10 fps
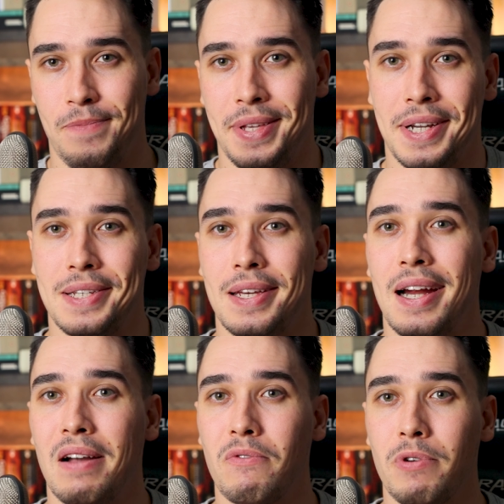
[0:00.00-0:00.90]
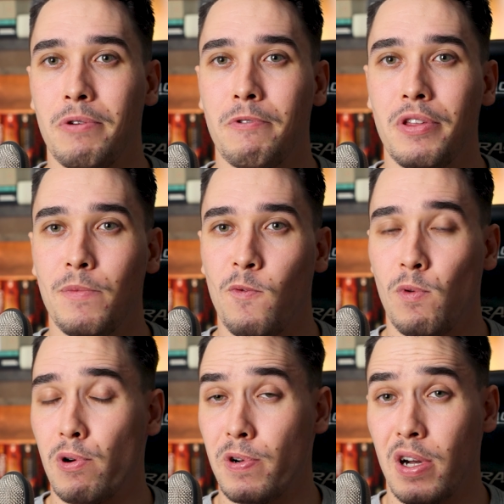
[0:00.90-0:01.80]
Like I said, I haven't read Rhythm of
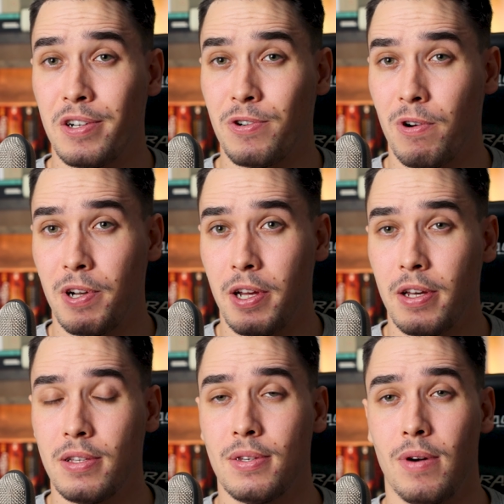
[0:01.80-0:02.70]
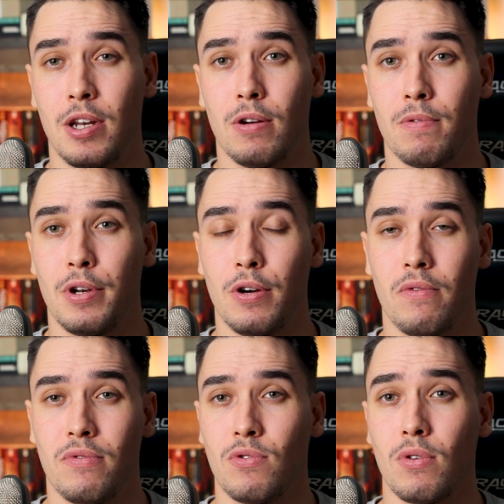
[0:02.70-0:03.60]
War, Dawn Shard yet, so I don't know
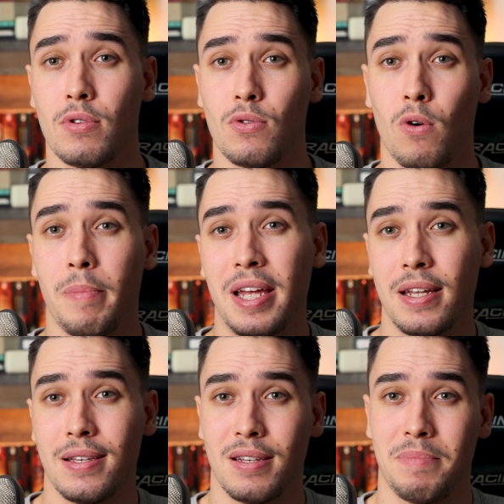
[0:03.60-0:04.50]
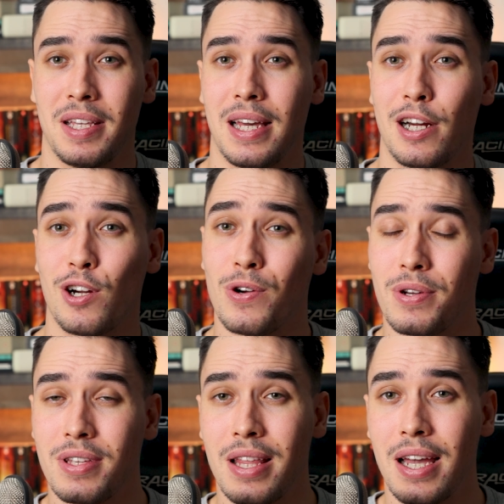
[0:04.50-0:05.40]
if torment is something that
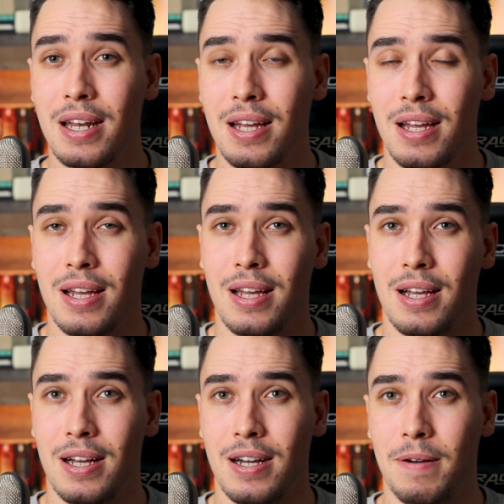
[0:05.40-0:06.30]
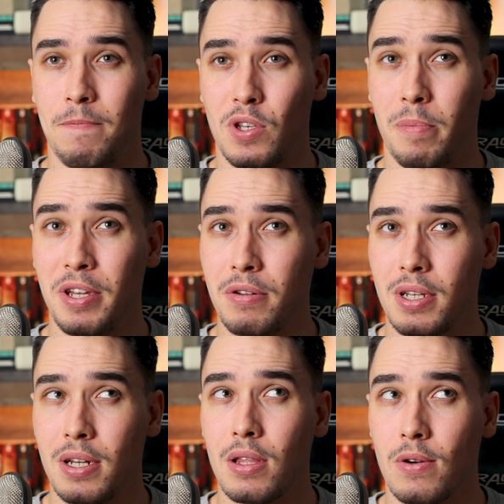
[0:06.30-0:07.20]
occurs in that. So I'm
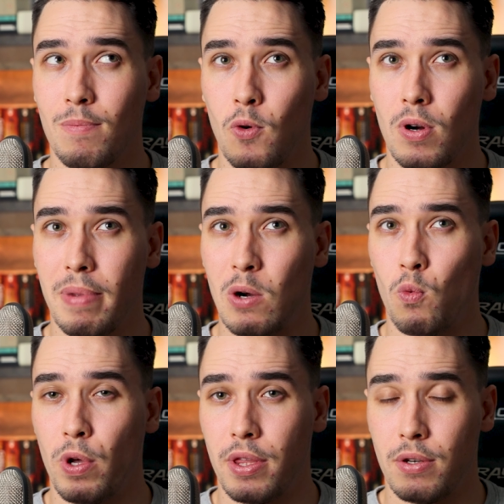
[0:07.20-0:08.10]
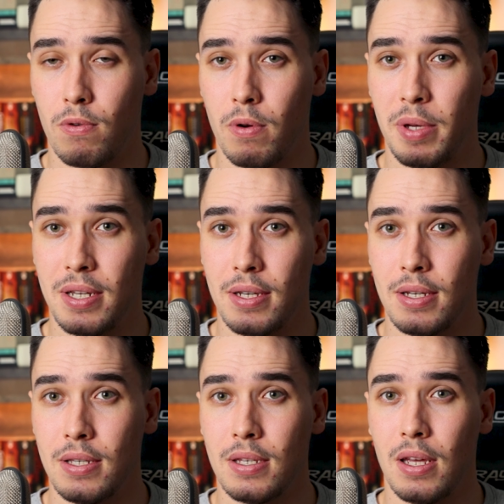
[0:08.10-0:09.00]
interested to learn more about what the torment
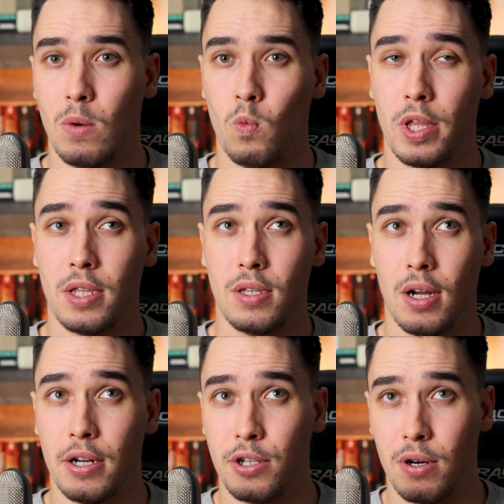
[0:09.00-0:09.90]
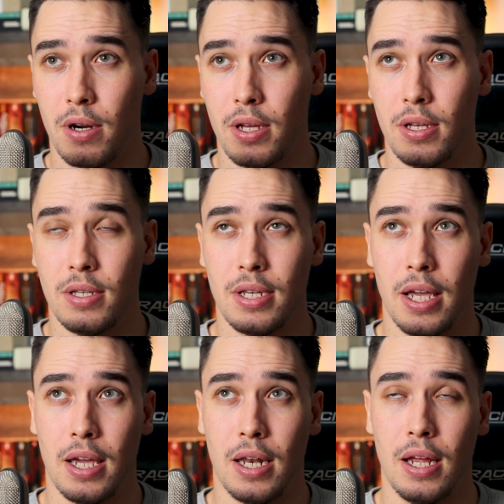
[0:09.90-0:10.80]
is and what Dawn Shard is
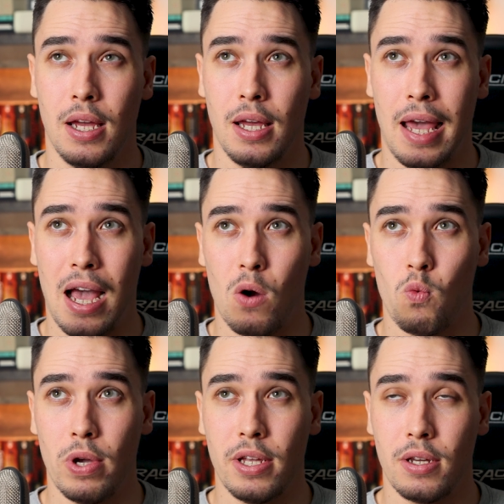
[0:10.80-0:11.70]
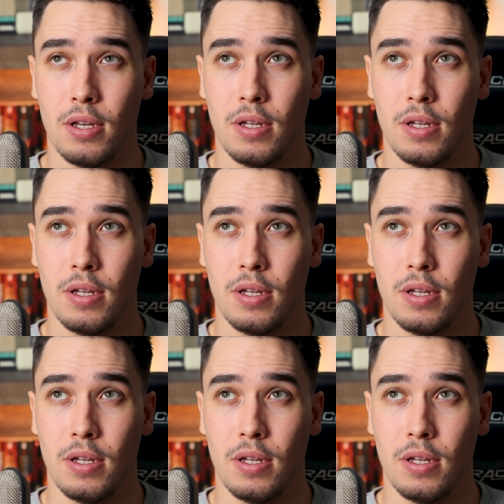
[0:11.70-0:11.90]
and how Wit